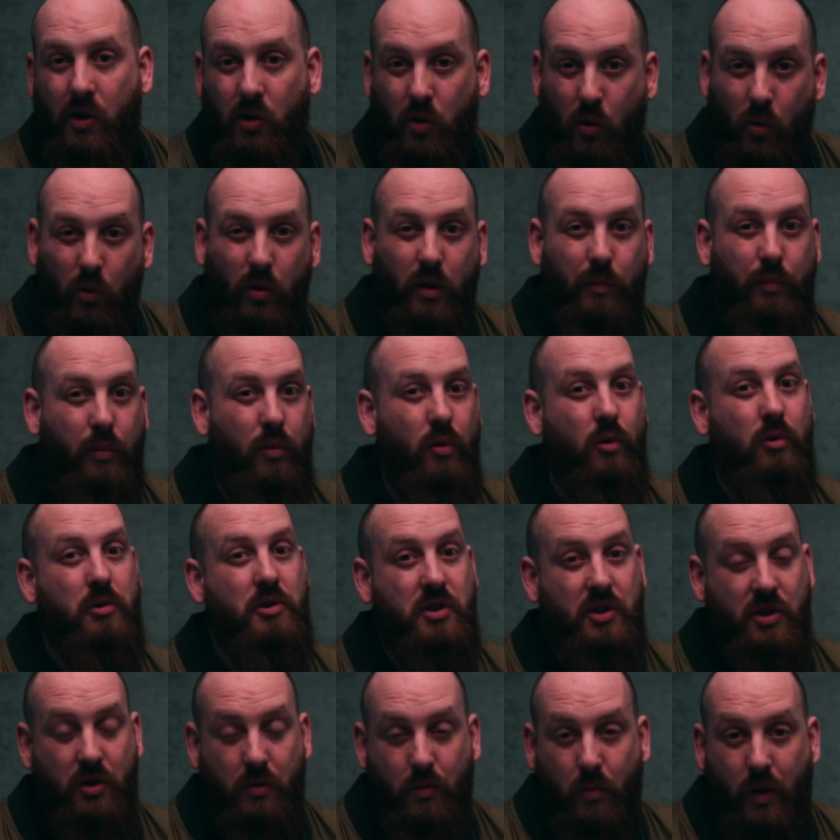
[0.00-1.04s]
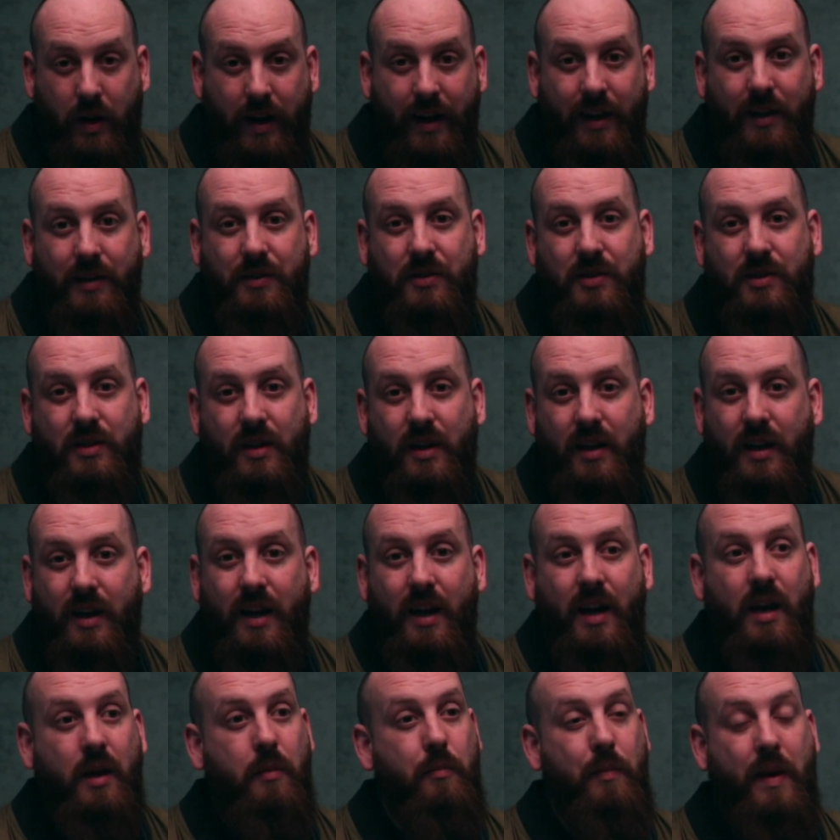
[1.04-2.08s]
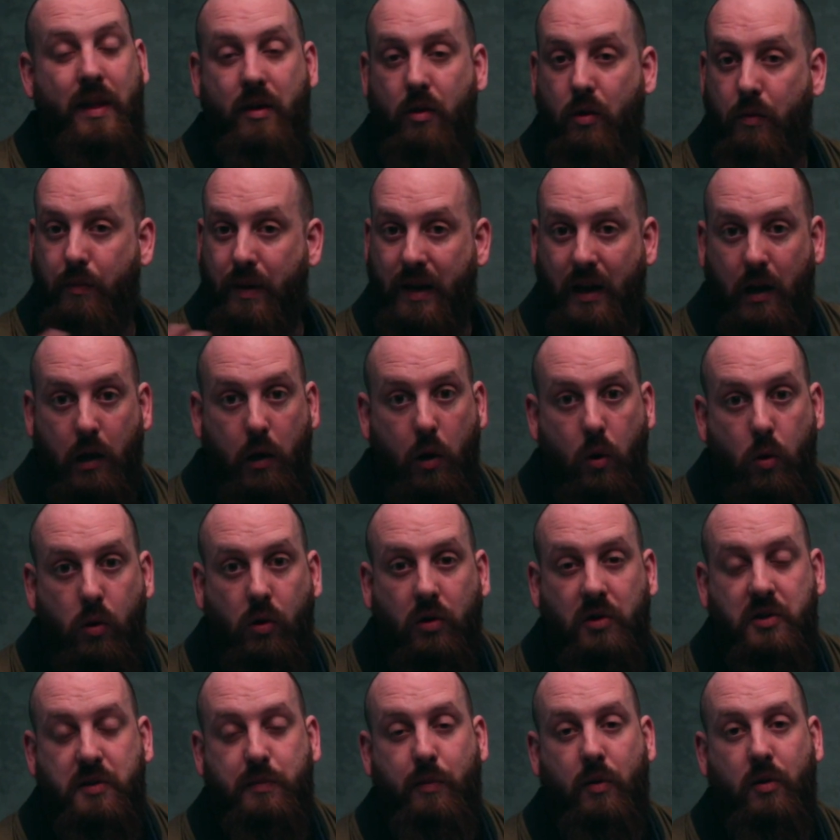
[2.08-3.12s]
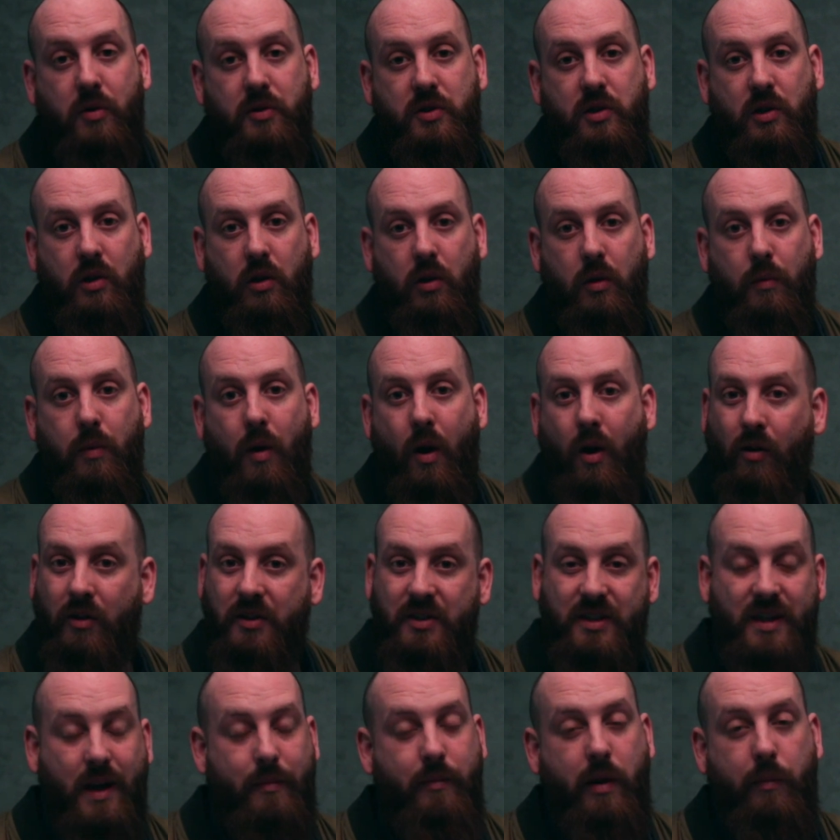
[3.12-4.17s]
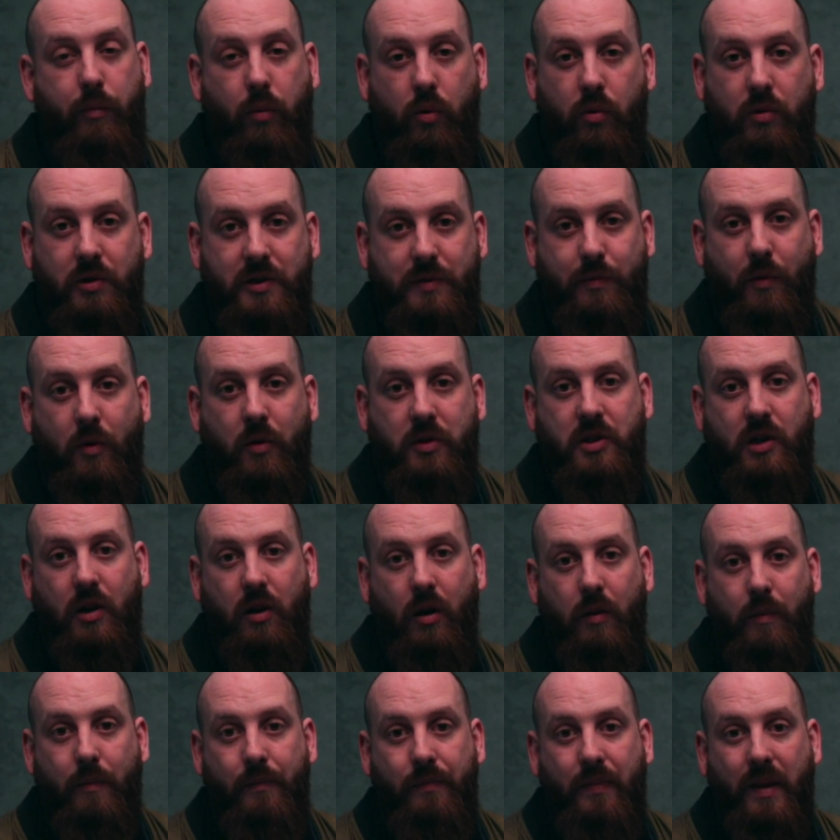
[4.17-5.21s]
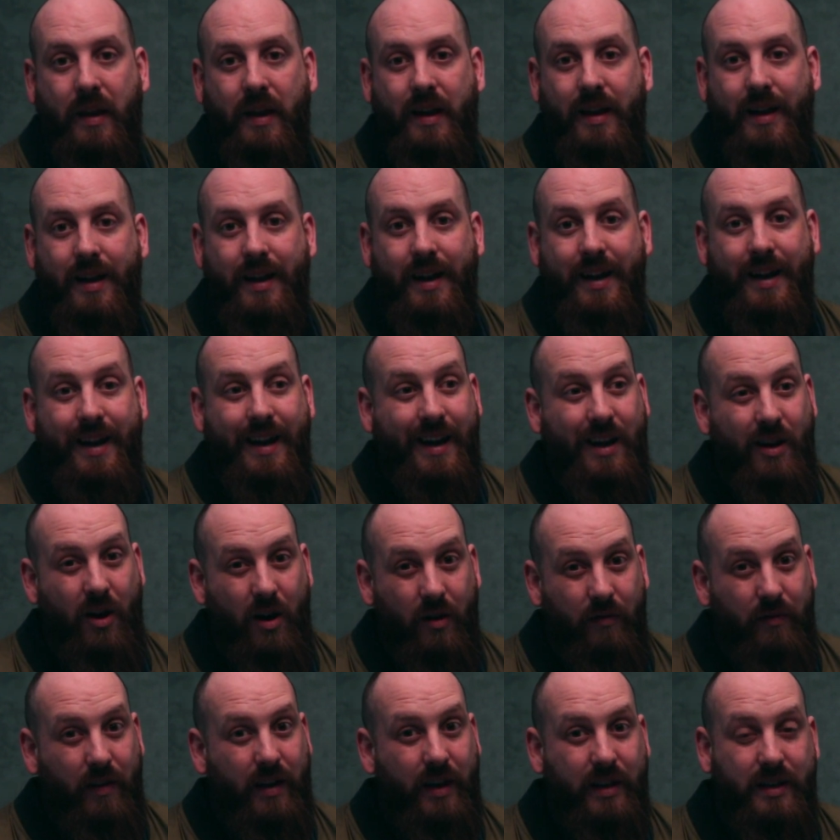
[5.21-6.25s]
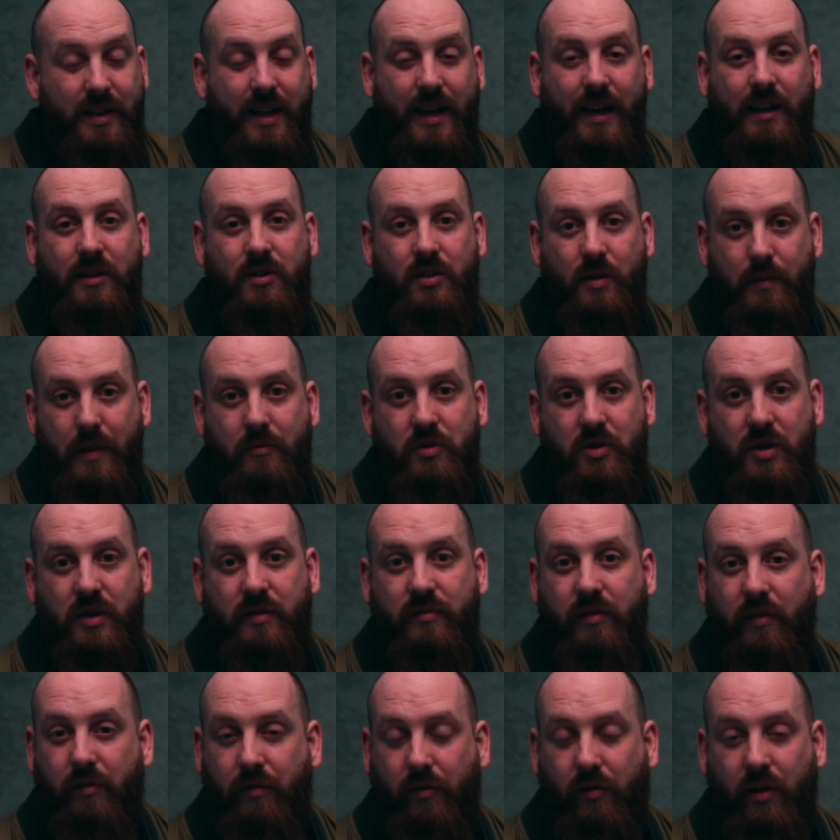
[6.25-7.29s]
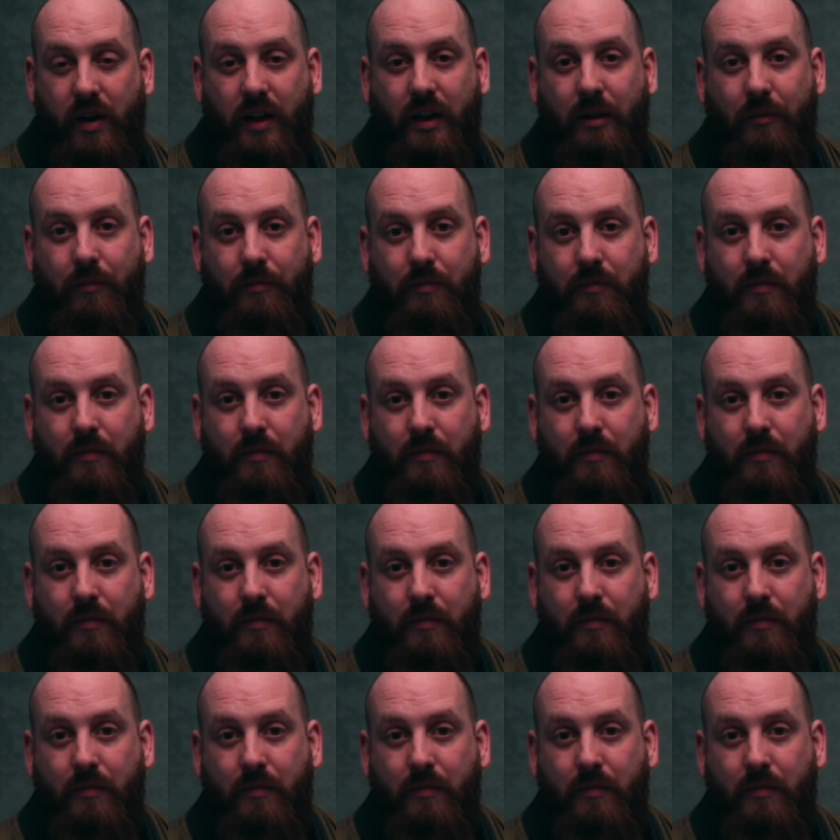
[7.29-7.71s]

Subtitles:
go and approach someone else, whether it be a local sports club or a semi-pro sports club, and offer to take some images for free.